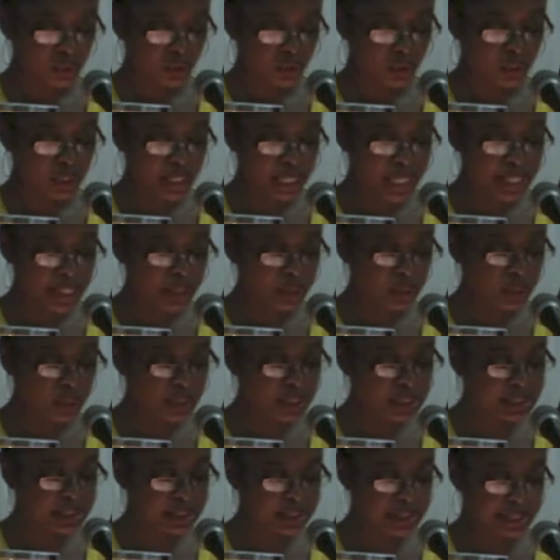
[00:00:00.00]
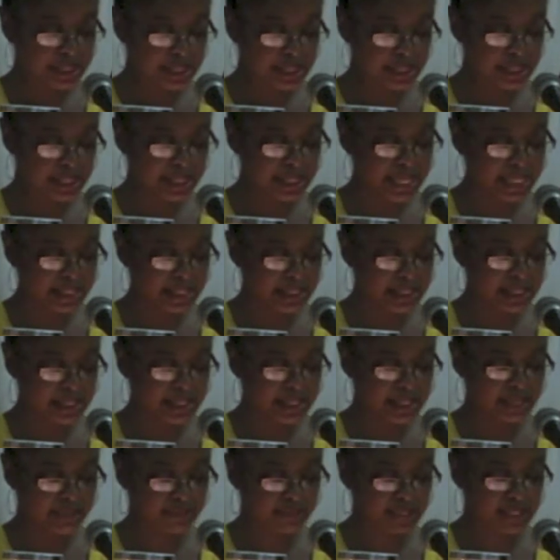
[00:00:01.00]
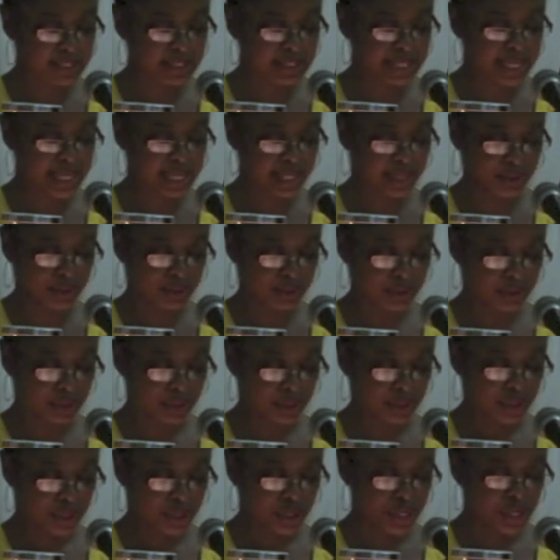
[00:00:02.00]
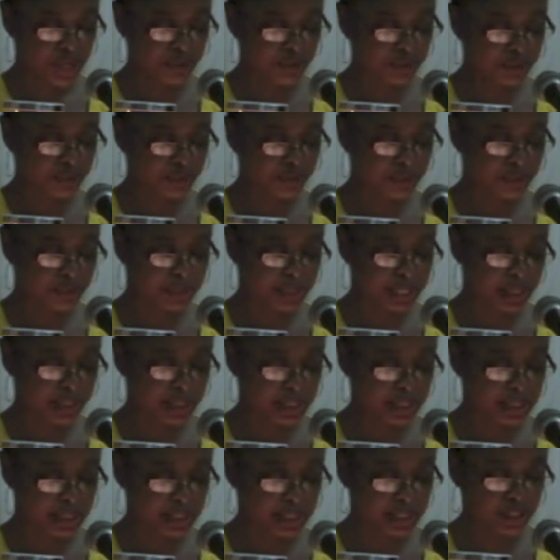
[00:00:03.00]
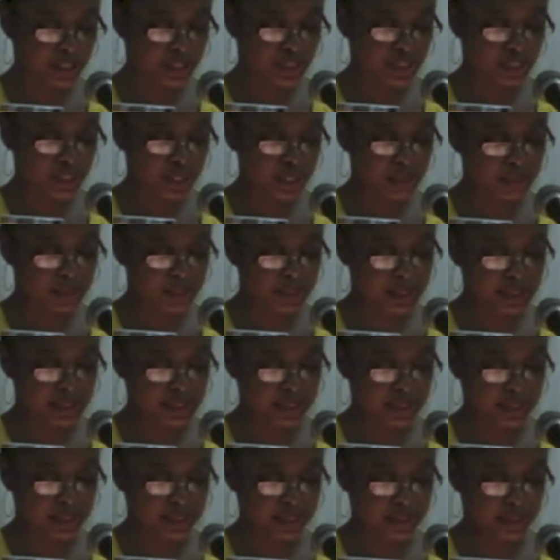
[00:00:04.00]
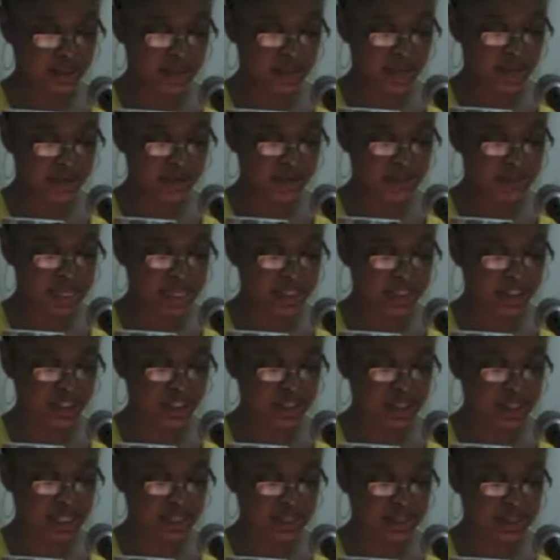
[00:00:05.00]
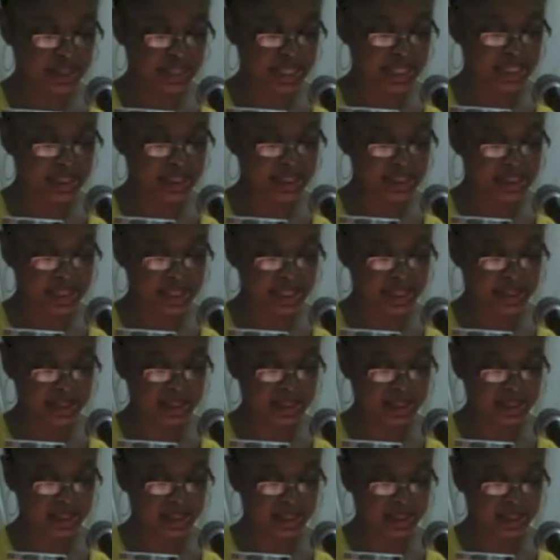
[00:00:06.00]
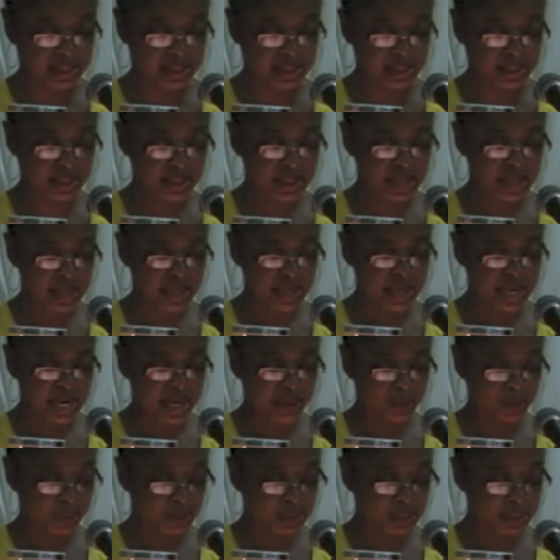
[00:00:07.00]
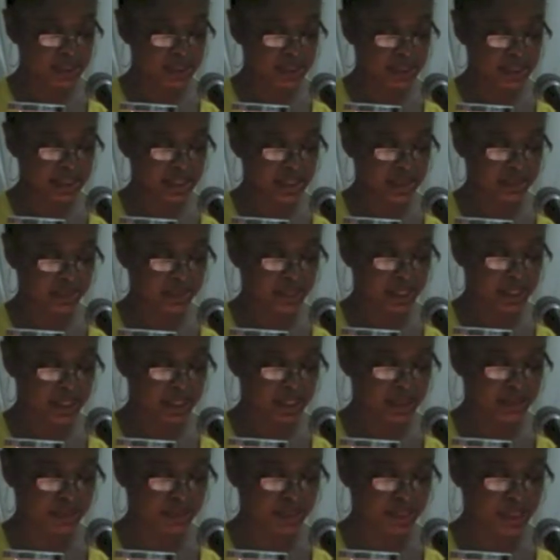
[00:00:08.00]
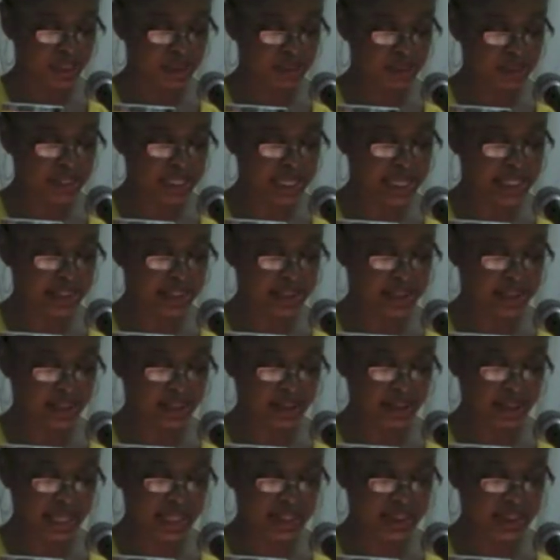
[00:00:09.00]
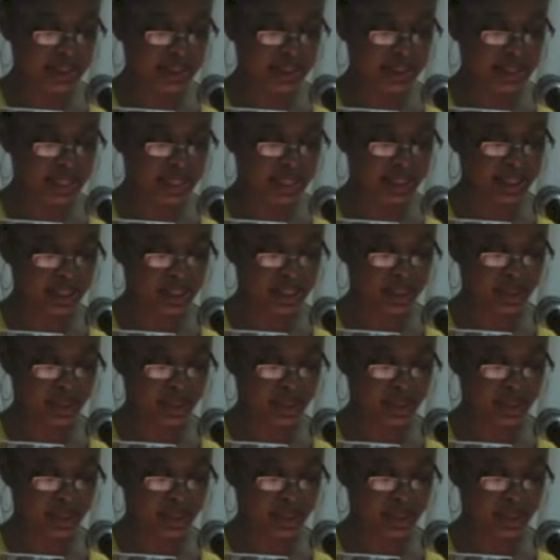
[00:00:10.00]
Could anyone in 1979, year of rebellion and sharp steel, have imagined that in 1996, I would be sitting in President Burnham's attic, Castellani